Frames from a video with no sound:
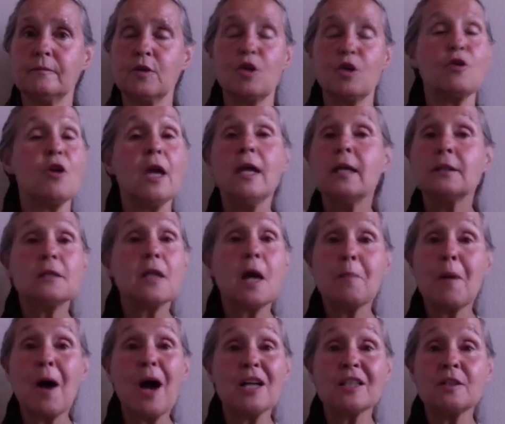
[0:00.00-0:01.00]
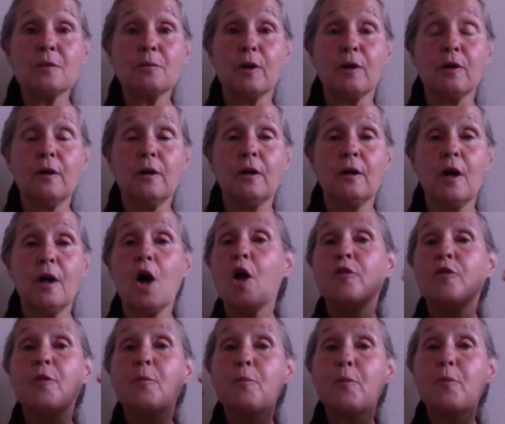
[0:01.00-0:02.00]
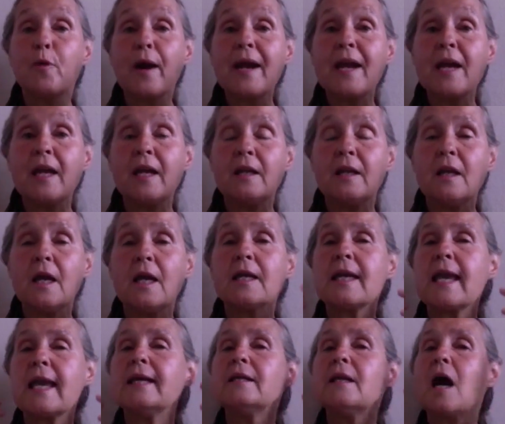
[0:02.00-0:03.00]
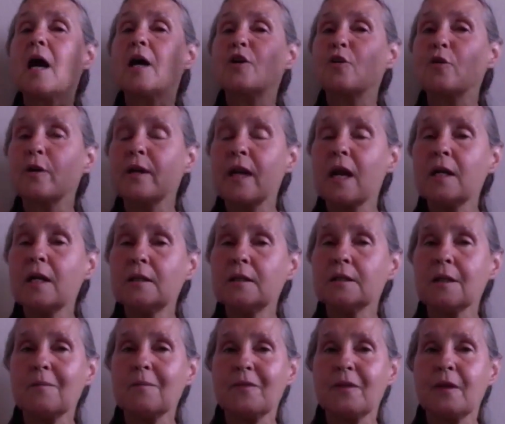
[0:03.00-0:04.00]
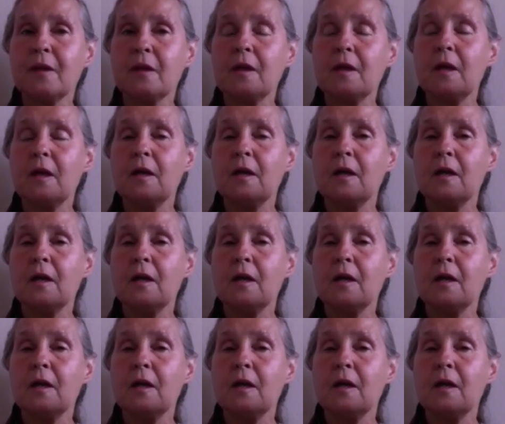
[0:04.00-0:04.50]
It's not possible. The brain cannot create something